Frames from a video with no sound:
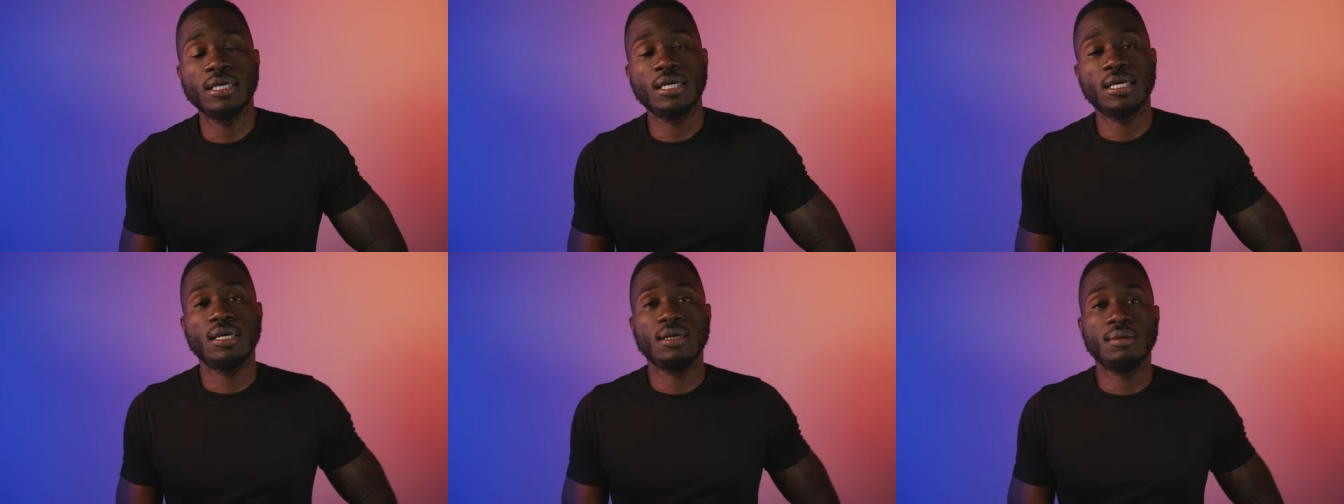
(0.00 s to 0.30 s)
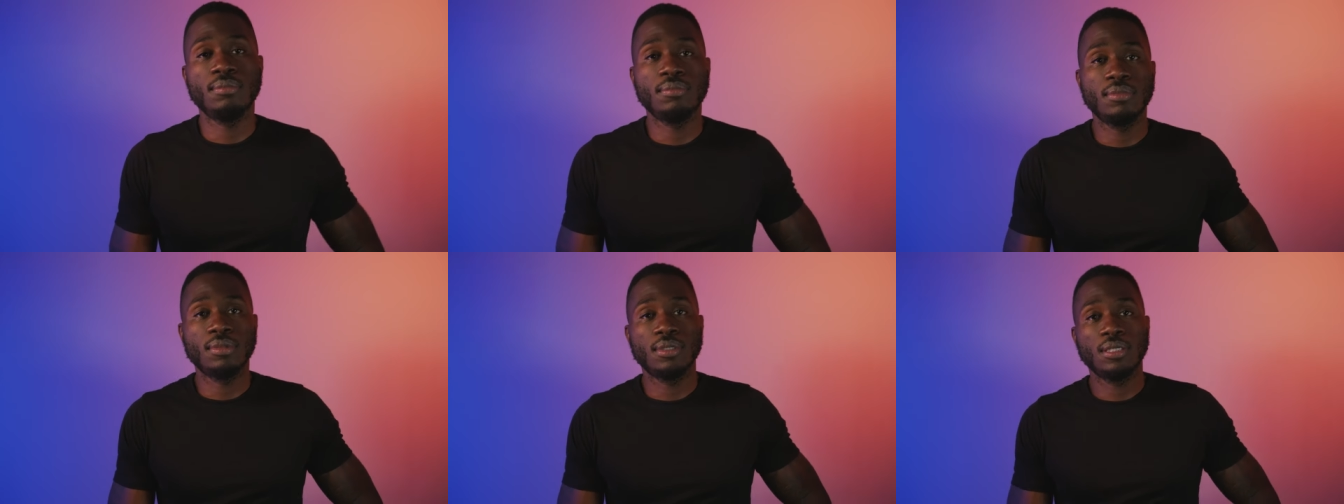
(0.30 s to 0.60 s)

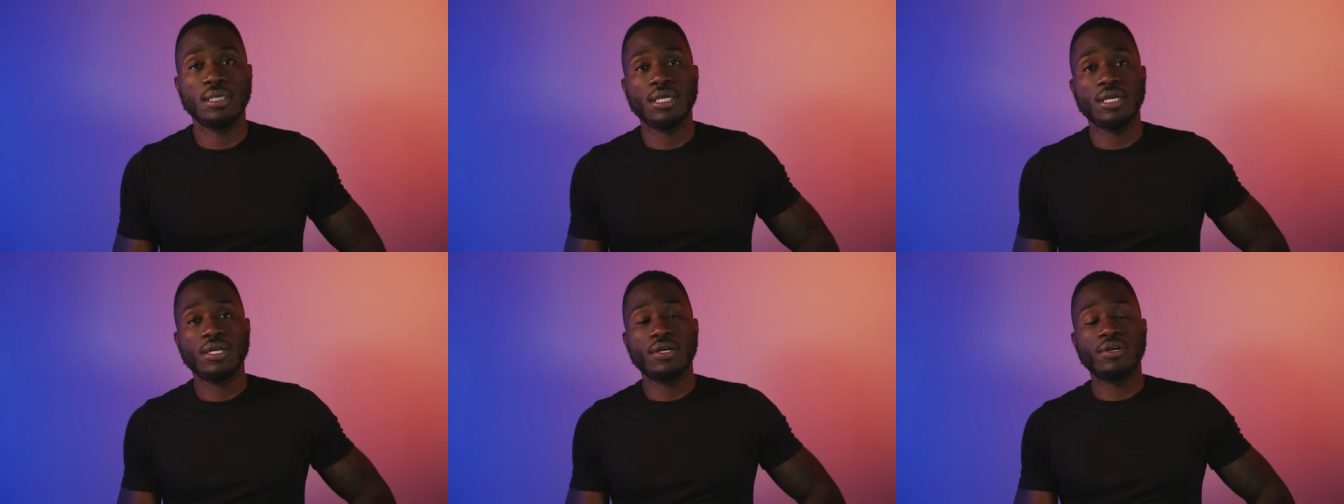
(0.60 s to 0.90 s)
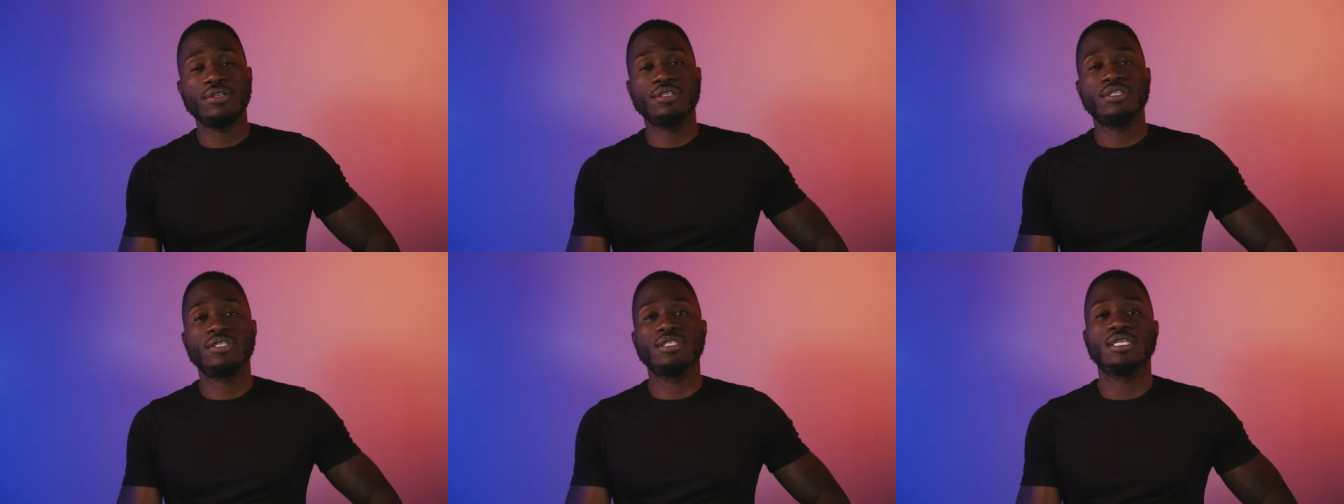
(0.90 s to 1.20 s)
am
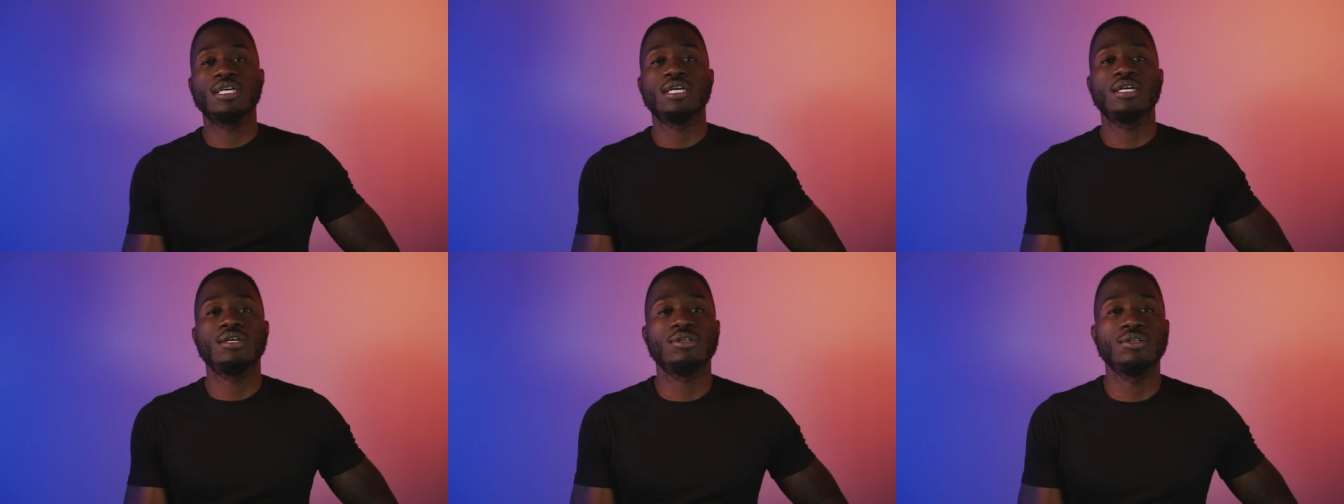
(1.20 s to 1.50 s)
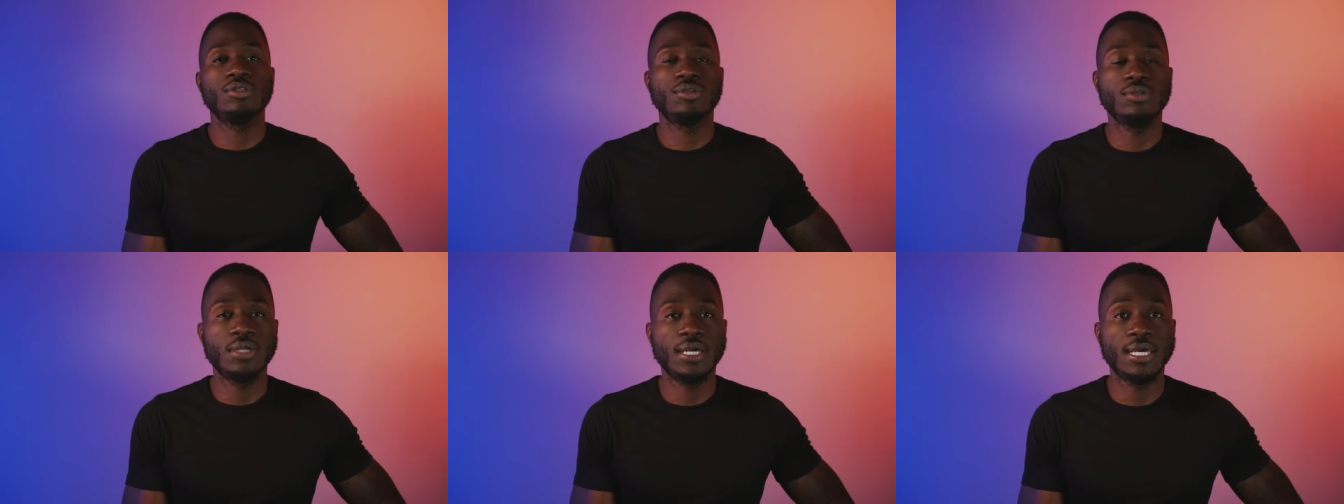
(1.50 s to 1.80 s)
here to tell
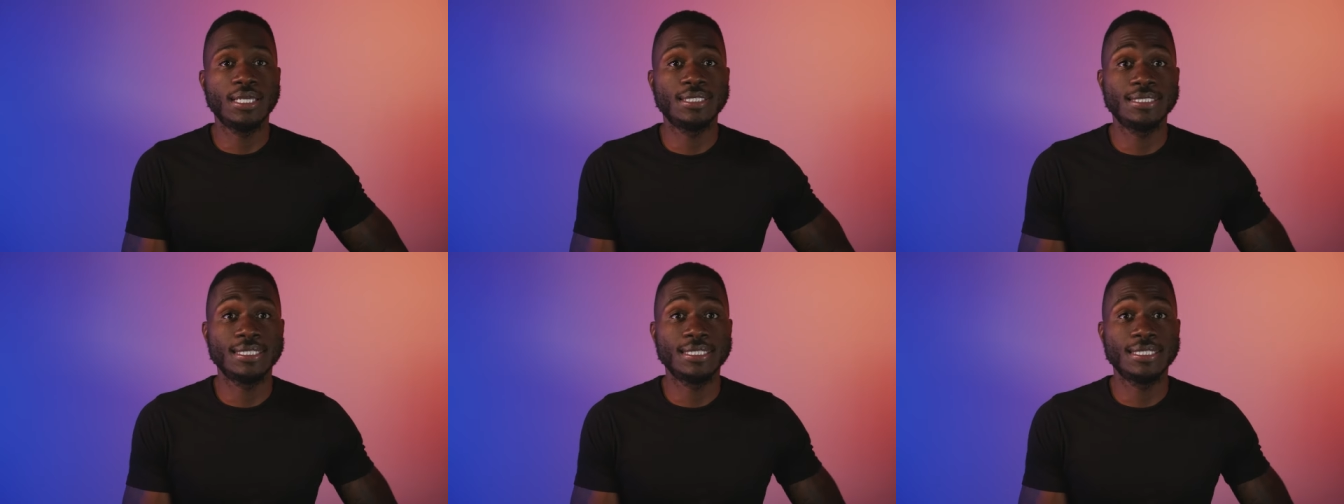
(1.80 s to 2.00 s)
you that